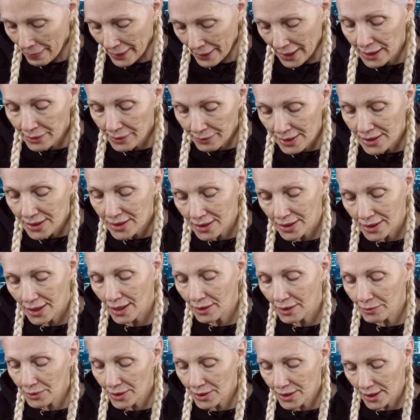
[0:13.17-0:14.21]
Anyways,
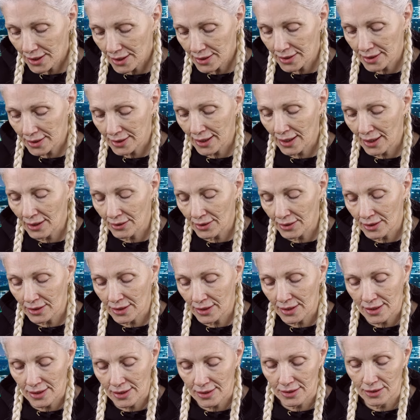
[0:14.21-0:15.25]
today we're testing out
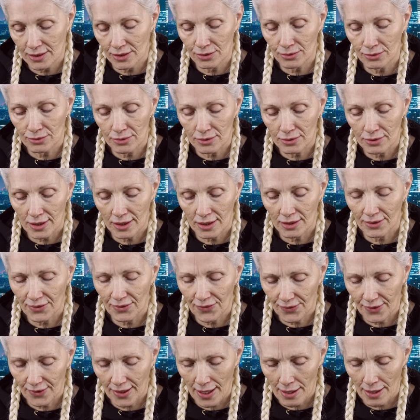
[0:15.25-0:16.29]
this new
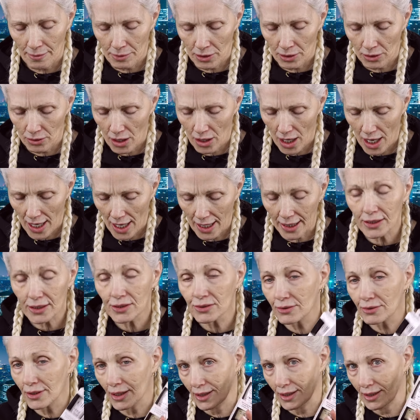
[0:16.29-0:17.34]
e.l.f. Camo
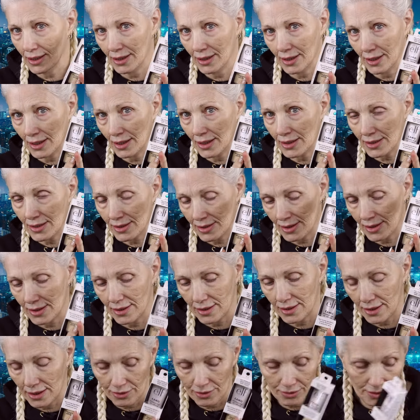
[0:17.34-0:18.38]
Hydrating
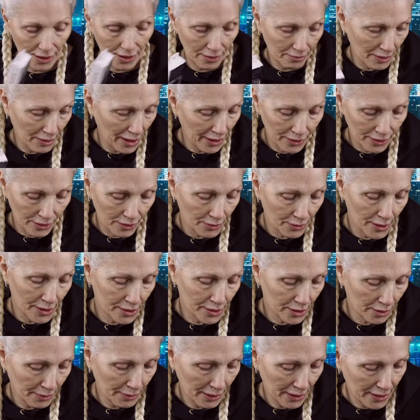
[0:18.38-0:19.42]
CC Cream. I don't know why I
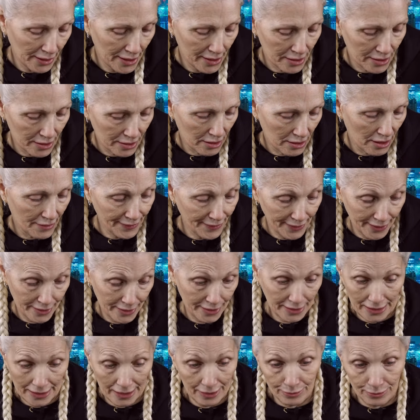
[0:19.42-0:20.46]
took my glasses off because
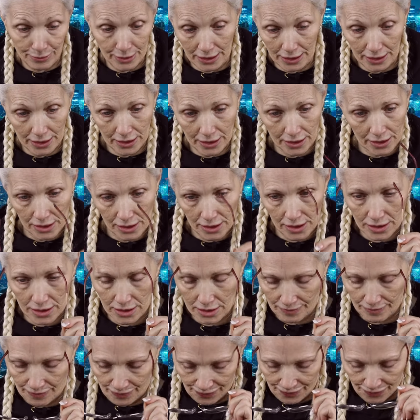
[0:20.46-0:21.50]
I can't read any of this.